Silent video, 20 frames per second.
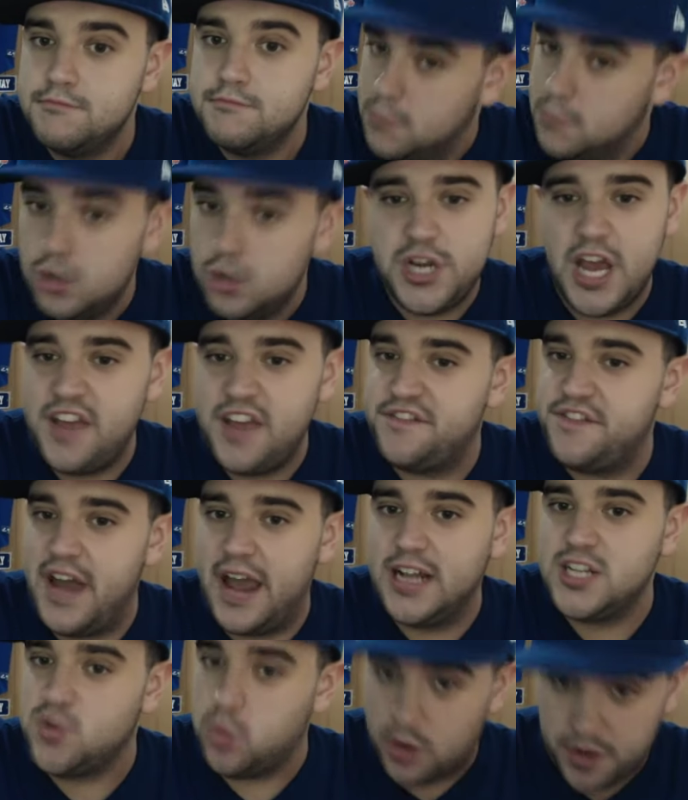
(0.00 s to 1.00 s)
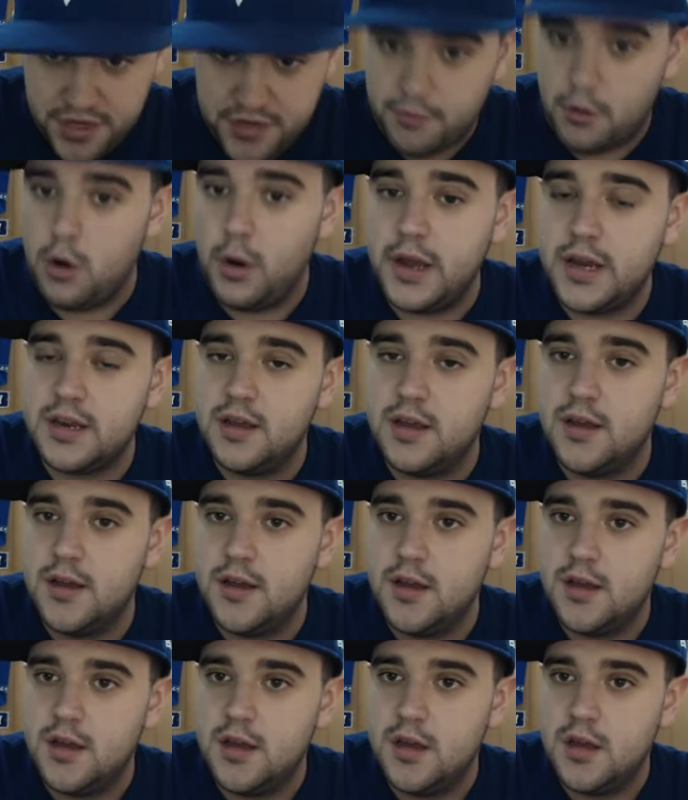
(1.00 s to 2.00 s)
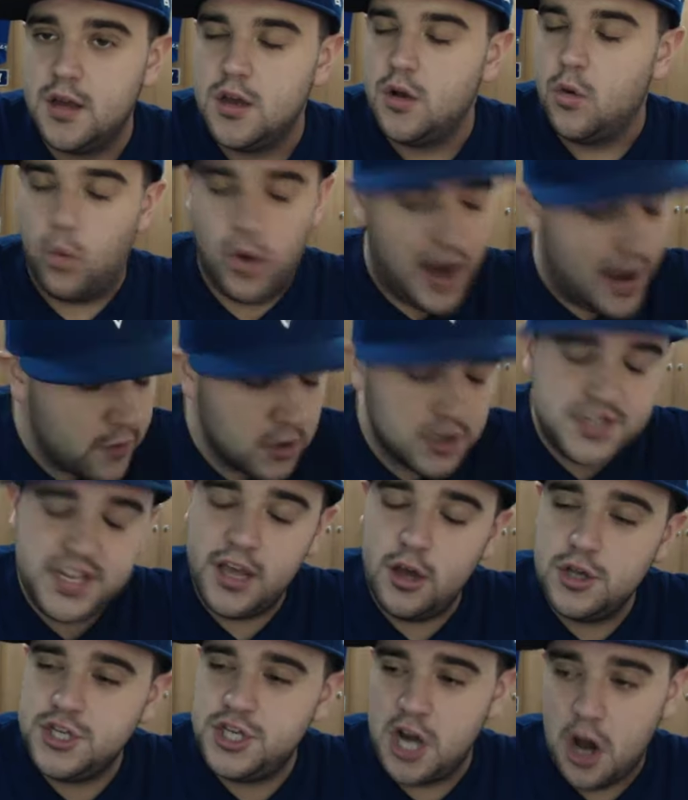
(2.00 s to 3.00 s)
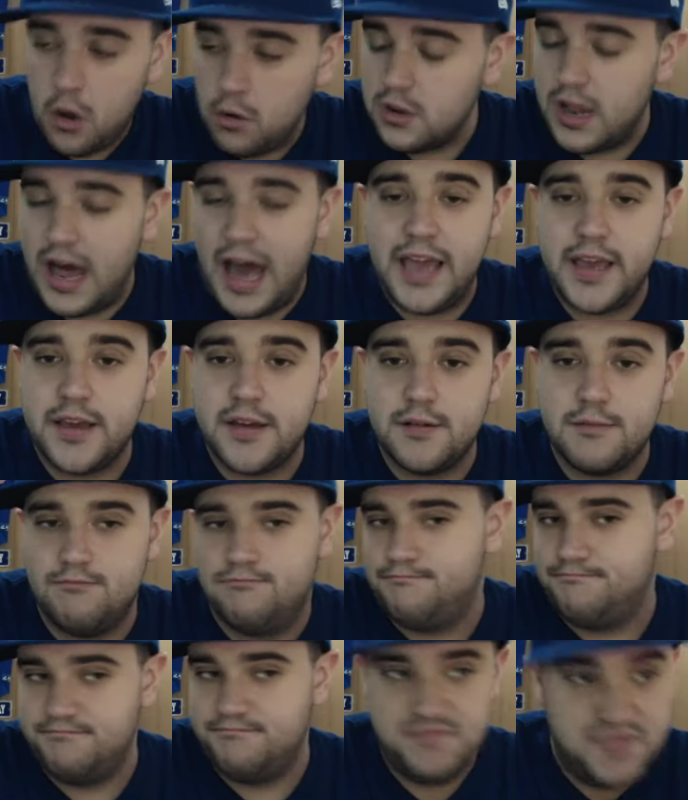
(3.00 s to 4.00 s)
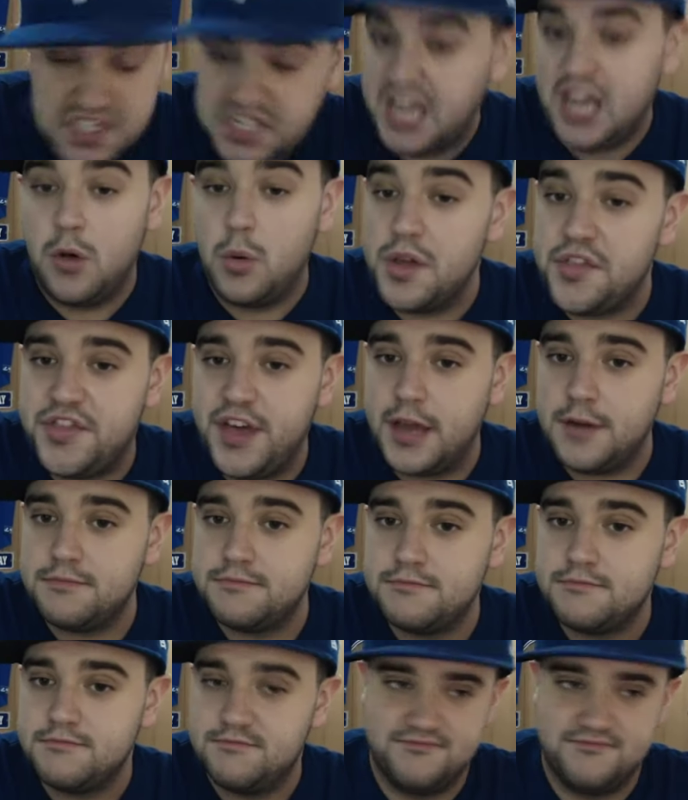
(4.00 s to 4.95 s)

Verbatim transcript: Blue Jay fans, we're through it. Whatever deals you don't like, deal with it.